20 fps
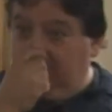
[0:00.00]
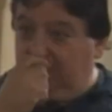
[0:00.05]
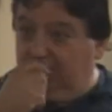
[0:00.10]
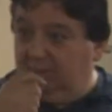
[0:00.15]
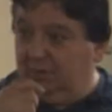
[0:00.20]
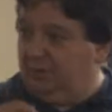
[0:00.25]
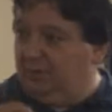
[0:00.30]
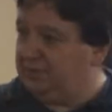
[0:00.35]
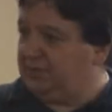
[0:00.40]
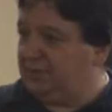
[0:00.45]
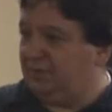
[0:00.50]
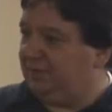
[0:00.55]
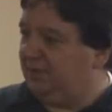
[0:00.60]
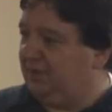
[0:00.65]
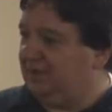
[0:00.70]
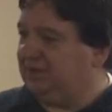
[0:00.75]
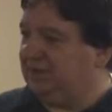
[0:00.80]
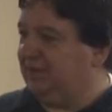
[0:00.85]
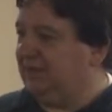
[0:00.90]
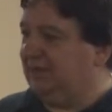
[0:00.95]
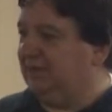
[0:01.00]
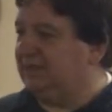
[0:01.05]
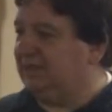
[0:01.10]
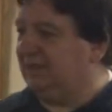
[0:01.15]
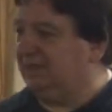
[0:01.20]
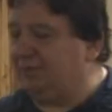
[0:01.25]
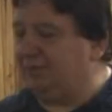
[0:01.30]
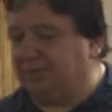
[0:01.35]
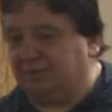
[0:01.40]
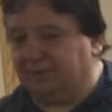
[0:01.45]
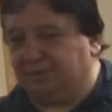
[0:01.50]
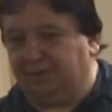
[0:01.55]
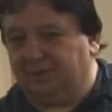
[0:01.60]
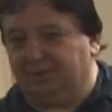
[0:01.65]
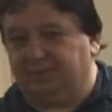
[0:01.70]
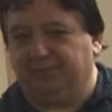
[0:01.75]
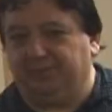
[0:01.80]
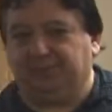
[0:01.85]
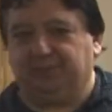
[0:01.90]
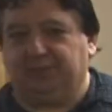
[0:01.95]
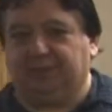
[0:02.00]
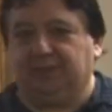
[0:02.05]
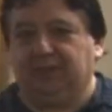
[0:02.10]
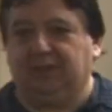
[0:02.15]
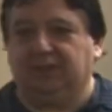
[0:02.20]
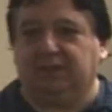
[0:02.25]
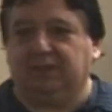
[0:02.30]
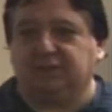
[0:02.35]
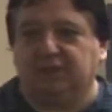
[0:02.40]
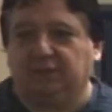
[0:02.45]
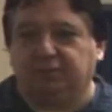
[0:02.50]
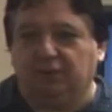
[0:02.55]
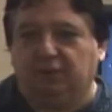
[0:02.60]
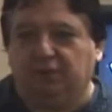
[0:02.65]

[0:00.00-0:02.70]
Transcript: But most of the fight today is not physical, except